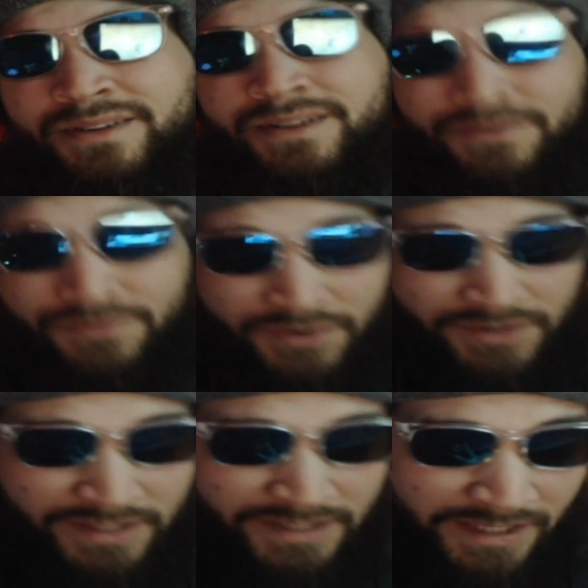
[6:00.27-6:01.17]
First
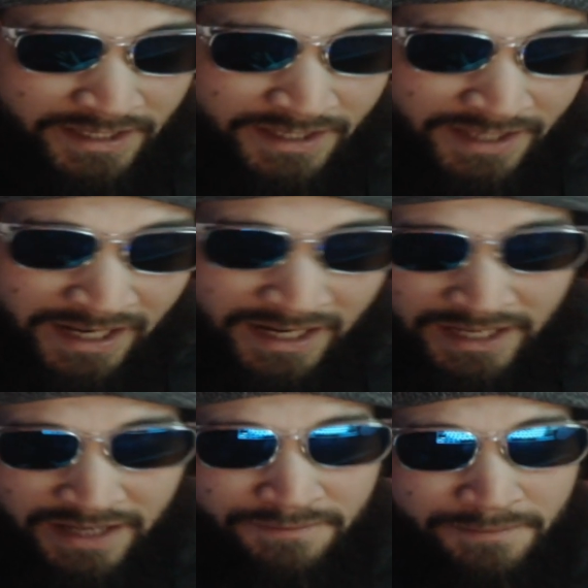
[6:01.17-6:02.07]
he said, I
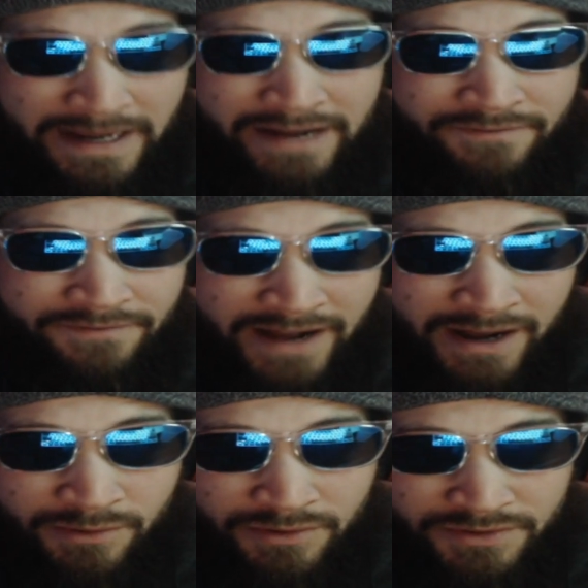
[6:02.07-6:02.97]
love my
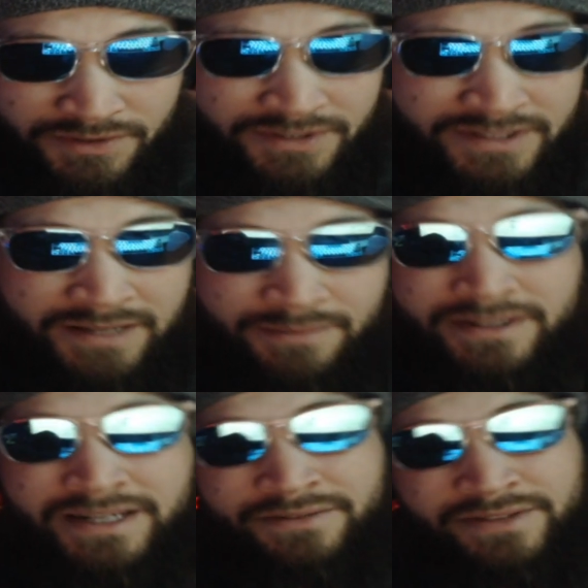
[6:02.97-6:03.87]
vowels or something.
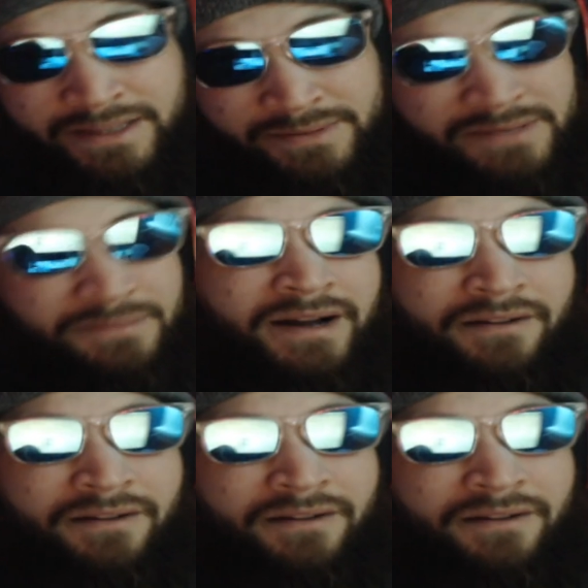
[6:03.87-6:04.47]
Living up to my